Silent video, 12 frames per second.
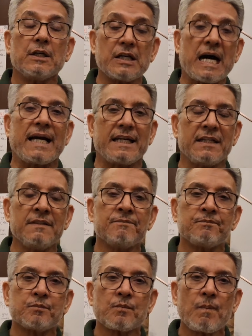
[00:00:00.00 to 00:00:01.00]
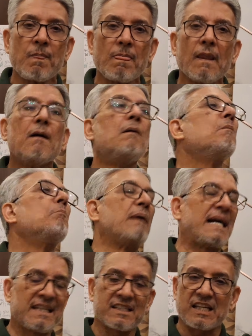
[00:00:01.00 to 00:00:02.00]
-9,
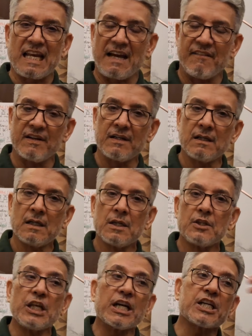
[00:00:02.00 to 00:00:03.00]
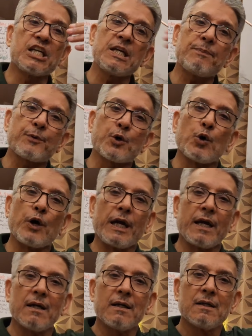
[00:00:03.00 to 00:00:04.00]
-11. They keep
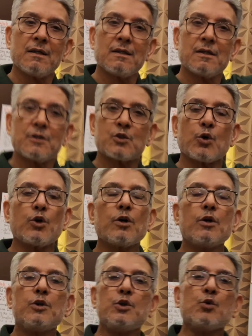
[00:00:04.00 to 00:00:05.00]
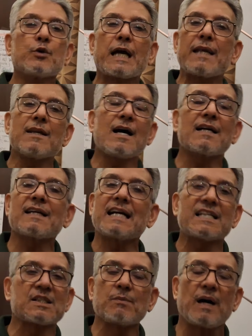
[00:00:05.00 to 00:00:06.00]
going, so you cannot
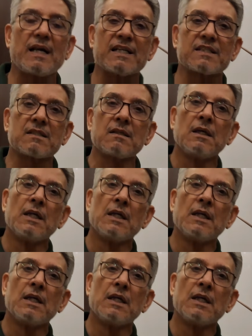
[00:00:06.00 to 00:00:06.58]
get smallest.